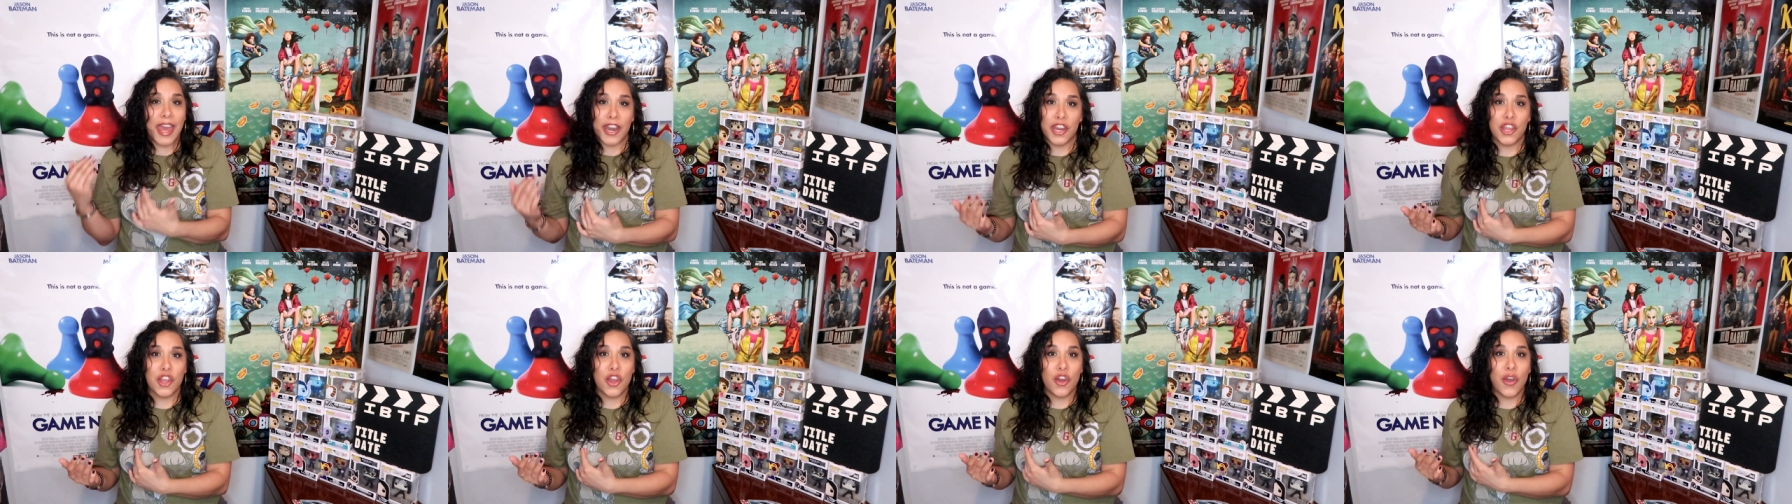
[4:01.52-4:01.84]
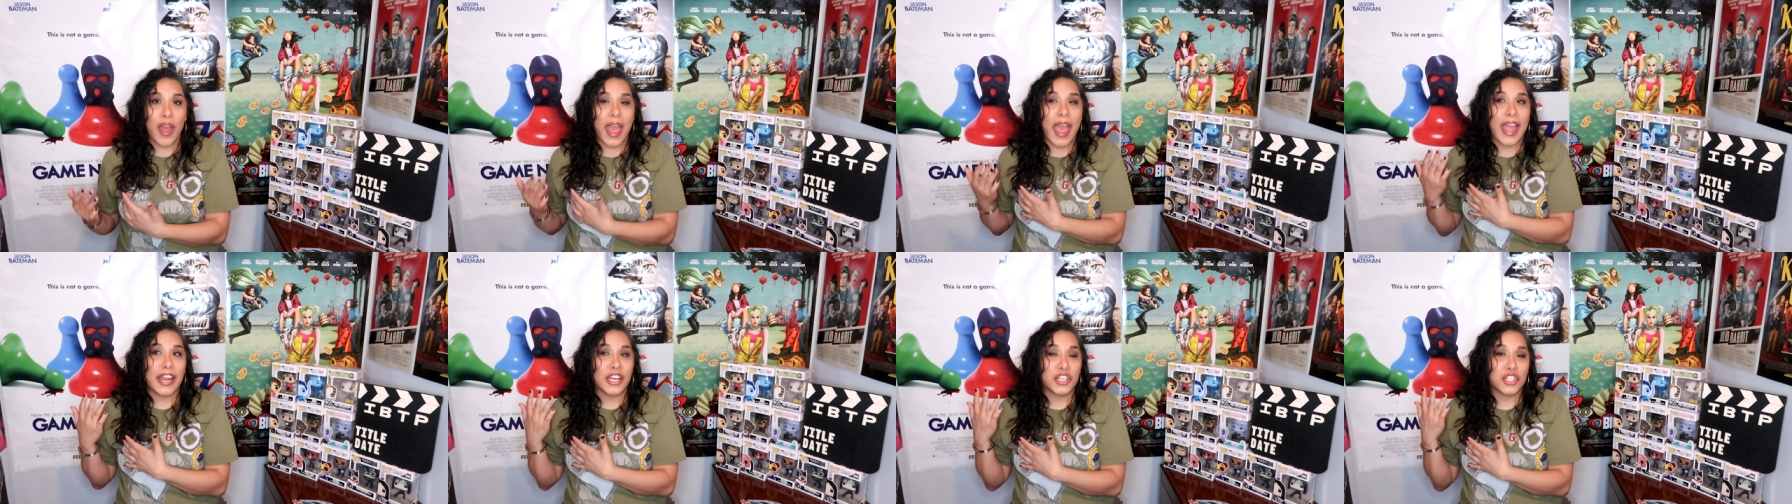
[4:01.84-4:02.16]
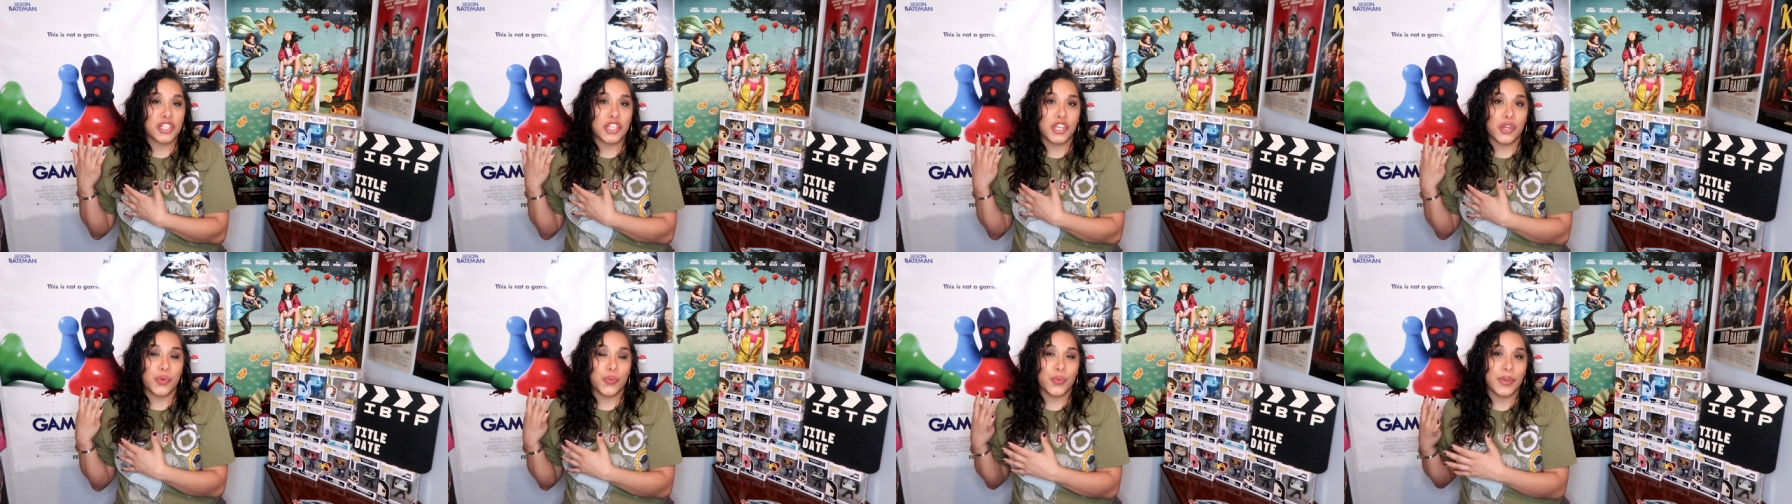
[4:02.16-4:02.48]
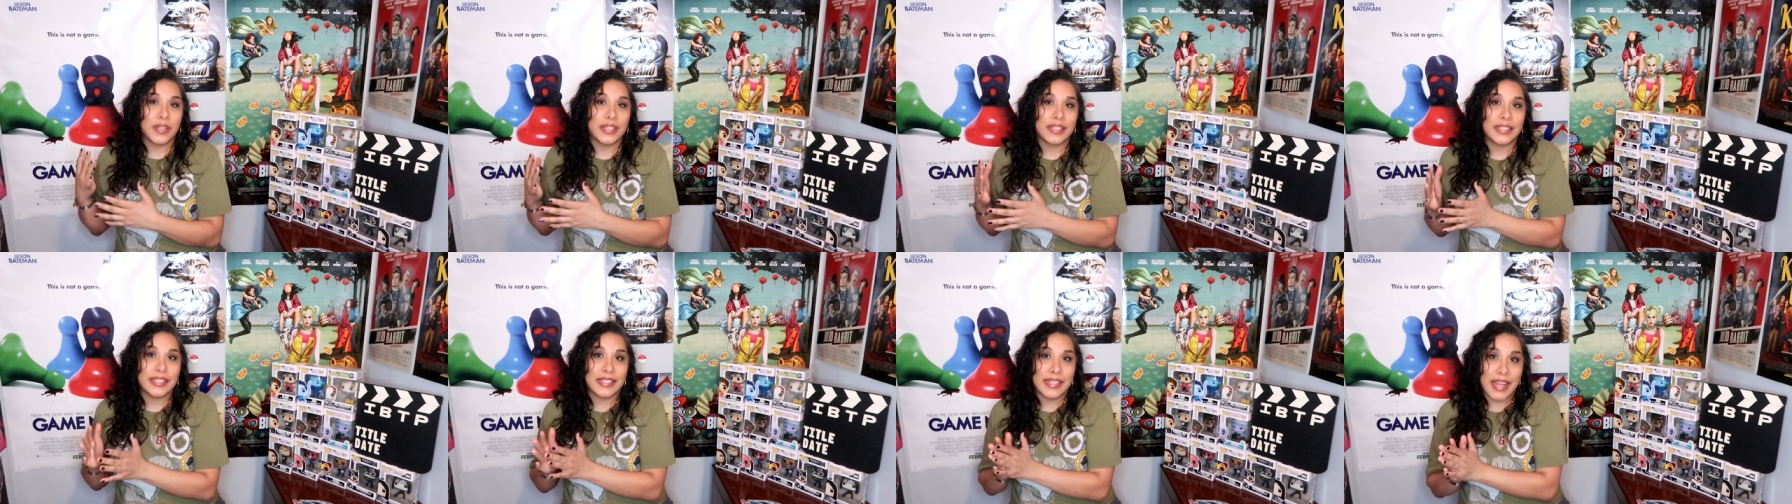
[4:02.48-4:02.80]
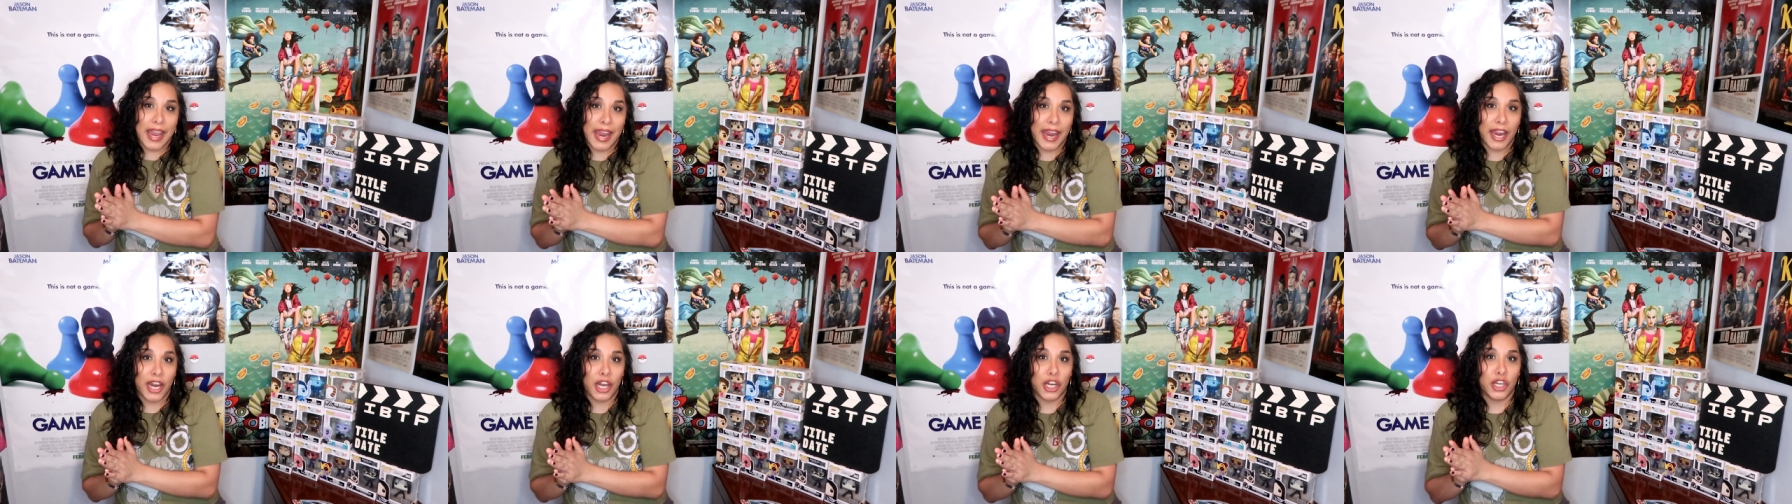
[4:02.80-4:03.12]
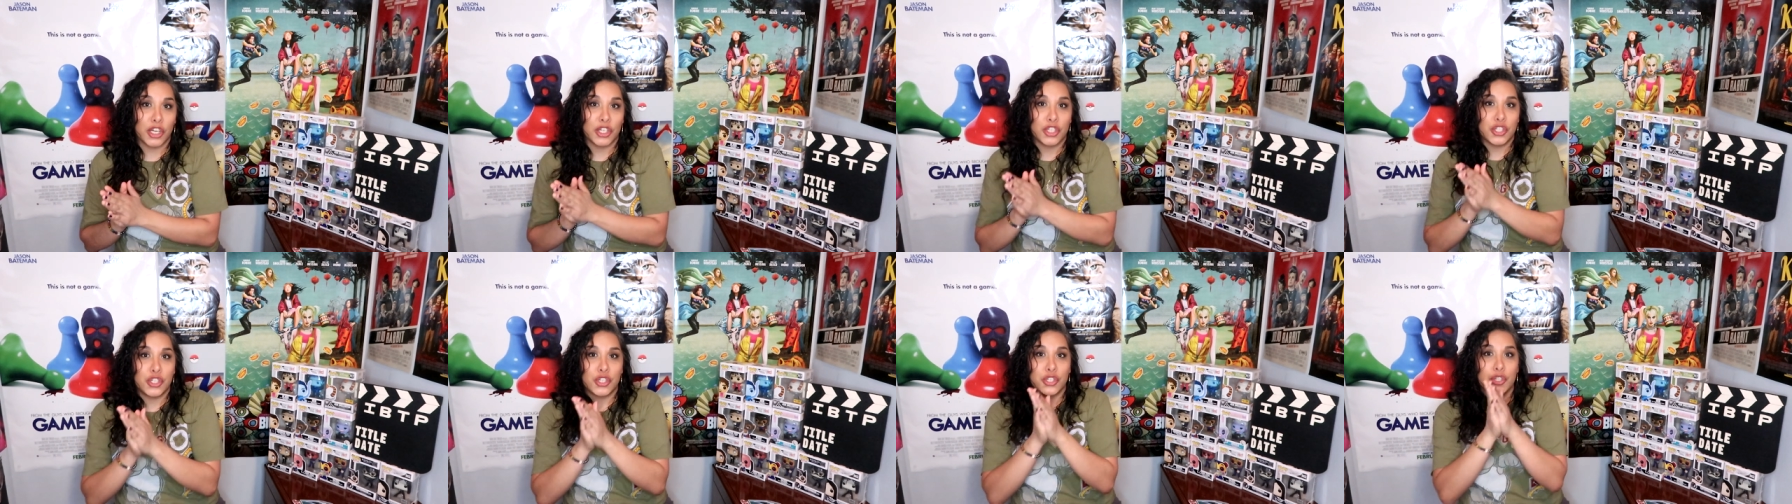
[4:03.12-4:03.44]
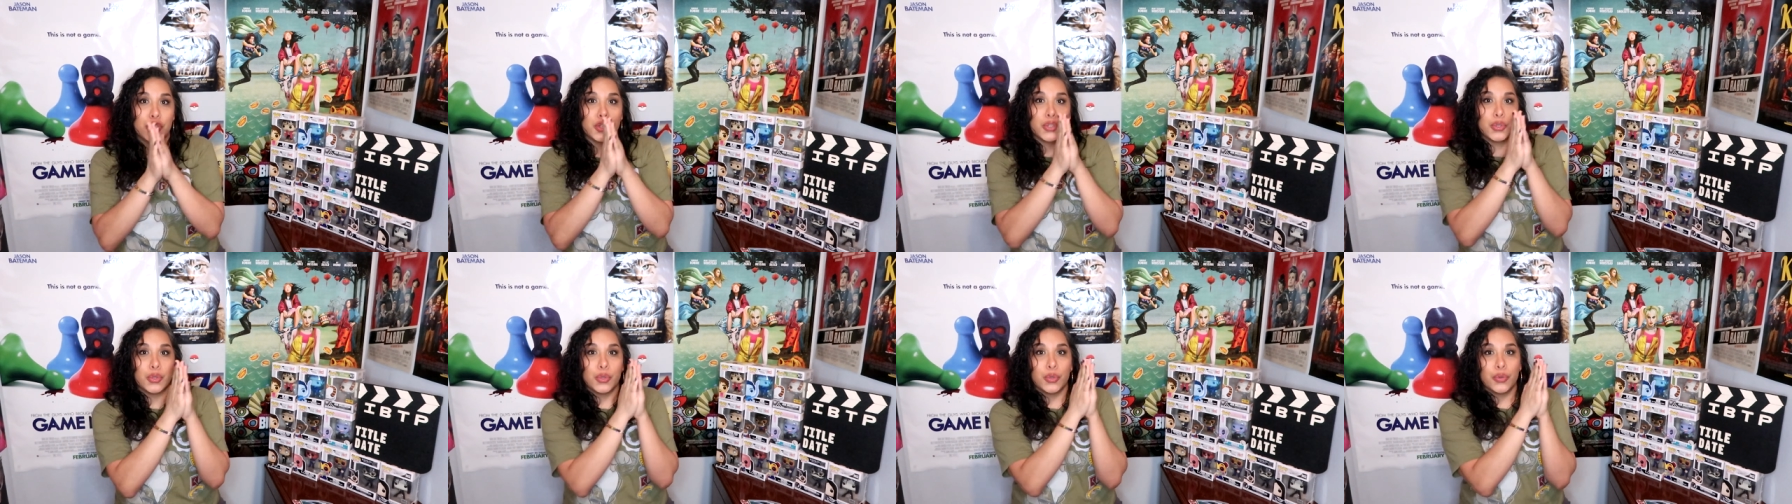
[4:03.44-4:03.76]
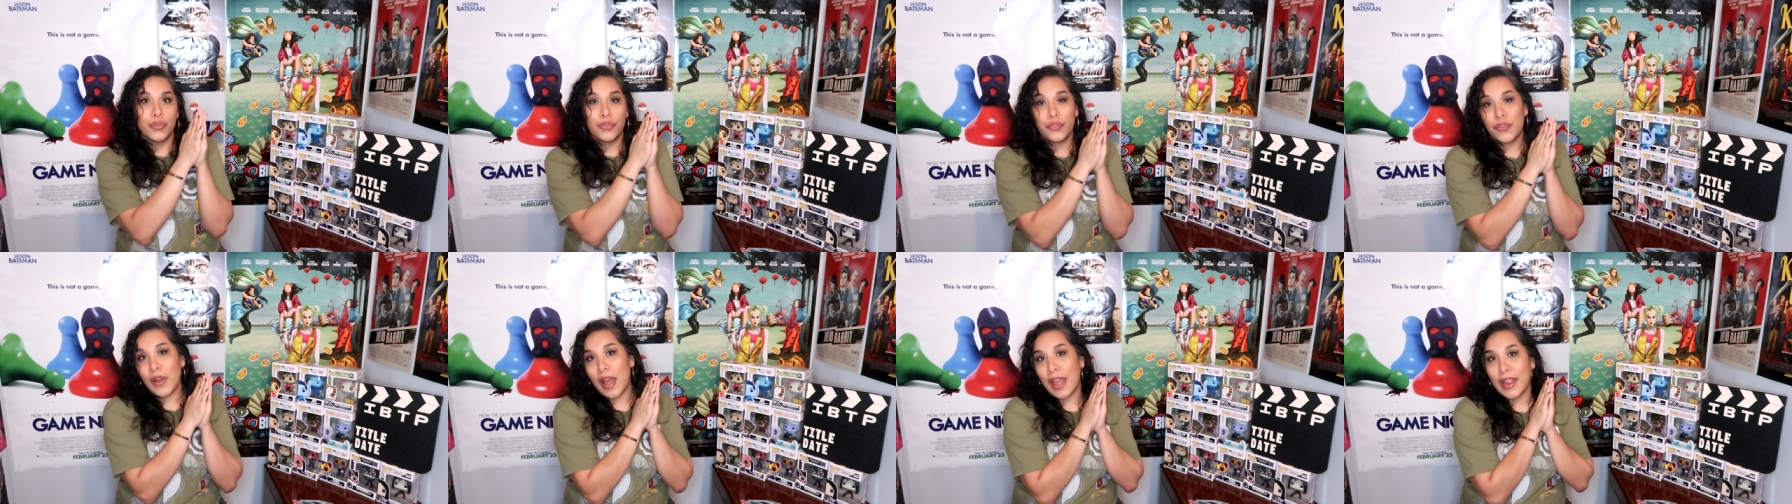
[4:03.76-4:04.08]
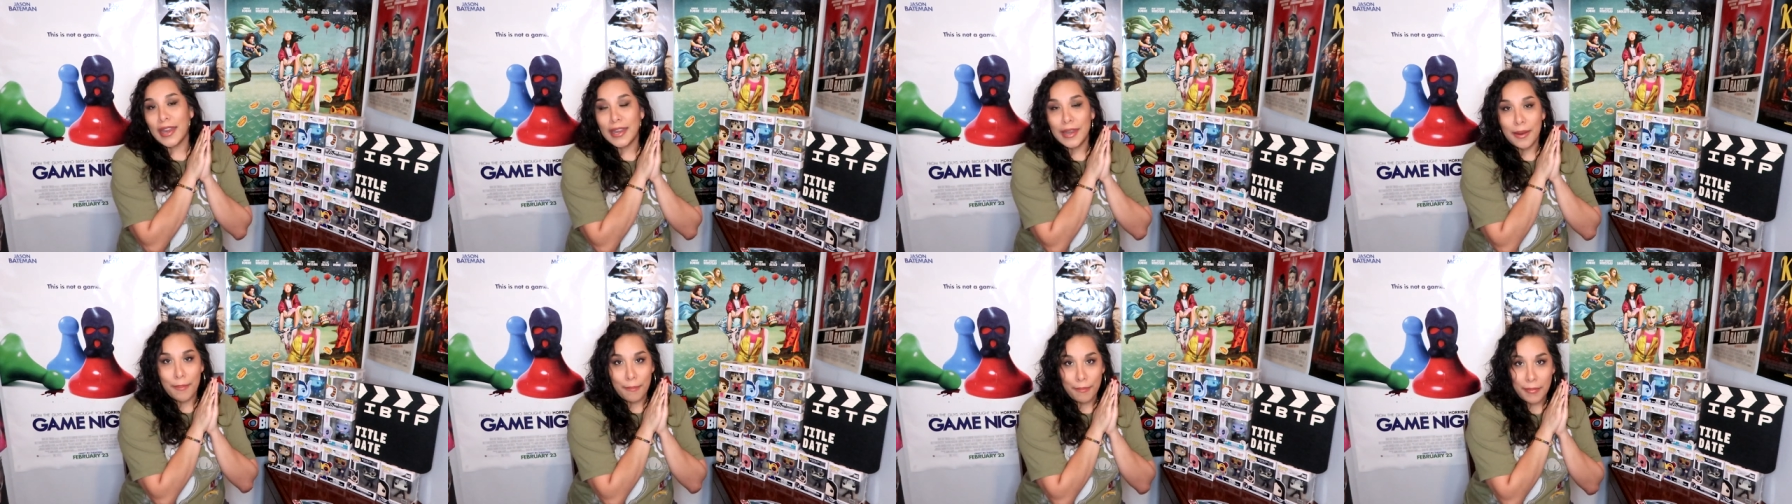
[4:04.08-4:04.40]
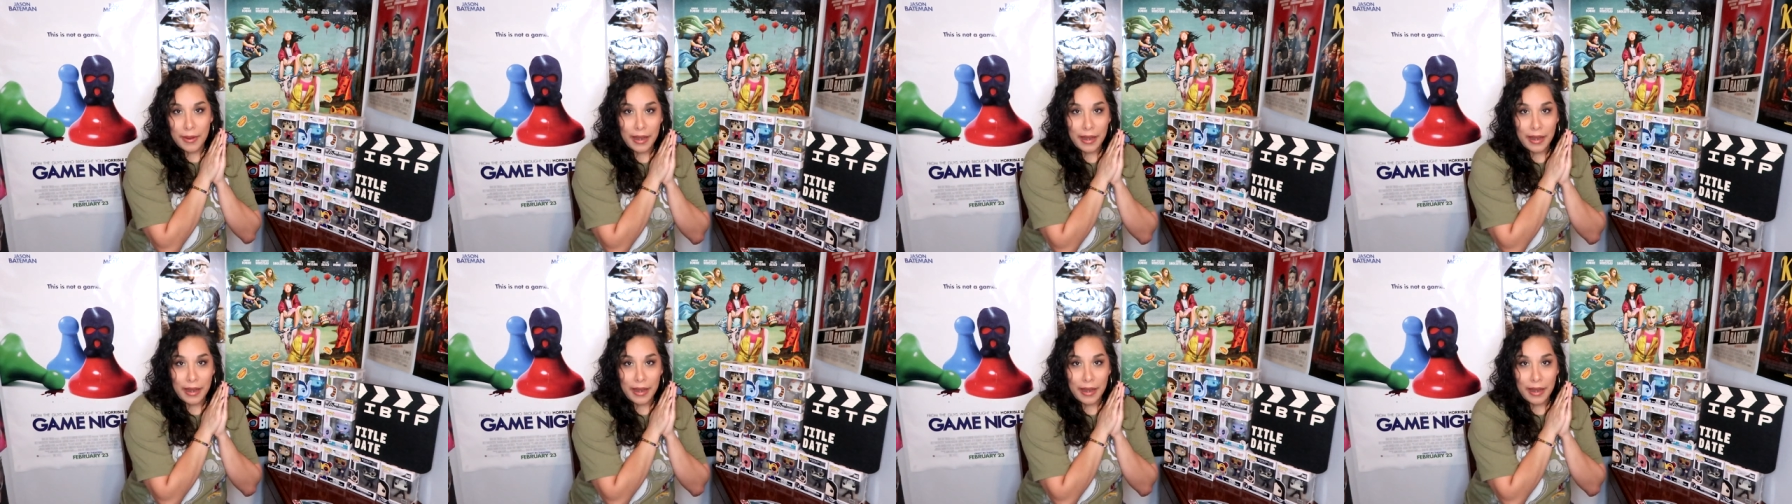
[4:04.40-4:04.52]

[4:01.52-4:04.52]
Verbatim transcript: Dario actually was there to find